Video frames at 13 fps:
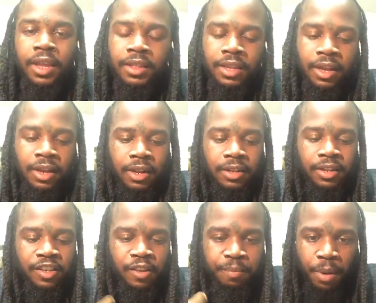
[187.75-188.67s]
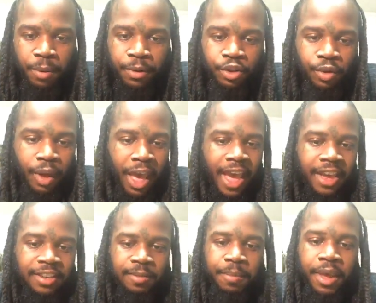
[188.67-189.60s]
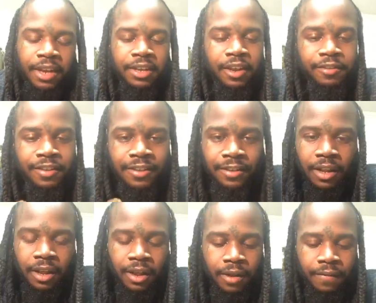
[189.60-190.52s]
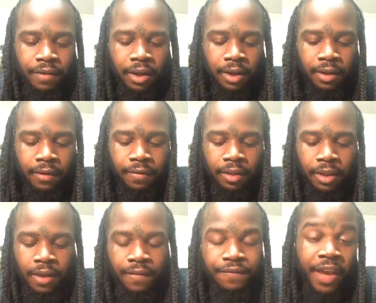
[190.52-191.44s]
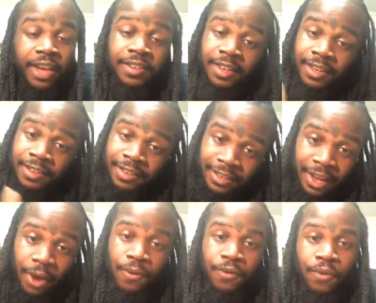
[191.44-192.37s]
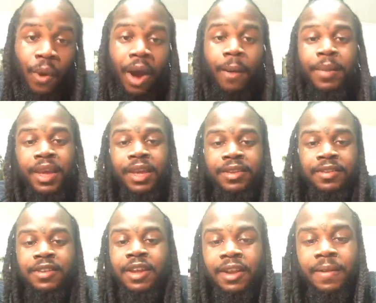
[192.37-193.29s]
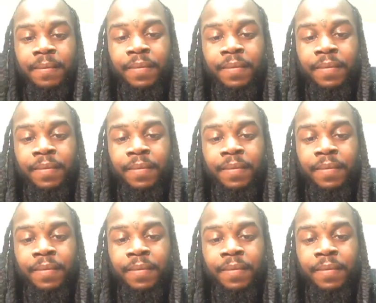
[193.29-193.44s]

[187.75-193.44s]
the spiritual aspect of facing self while being sick.